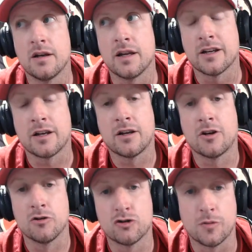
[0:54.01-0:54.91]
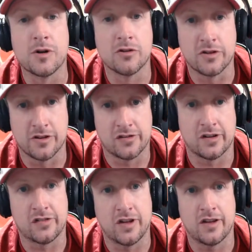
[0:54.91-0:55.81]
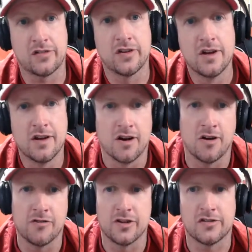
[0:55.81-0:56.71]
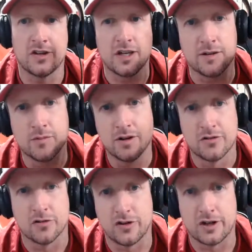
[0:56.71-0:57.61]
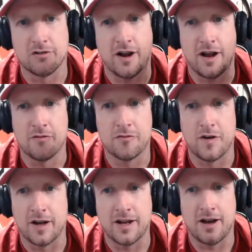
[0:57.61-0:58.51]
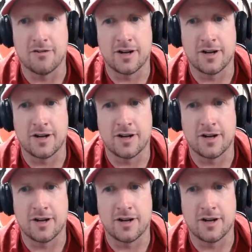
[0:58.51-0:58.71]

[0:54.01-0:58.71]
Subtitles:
in contributing to the success of this team. So stick around, find out.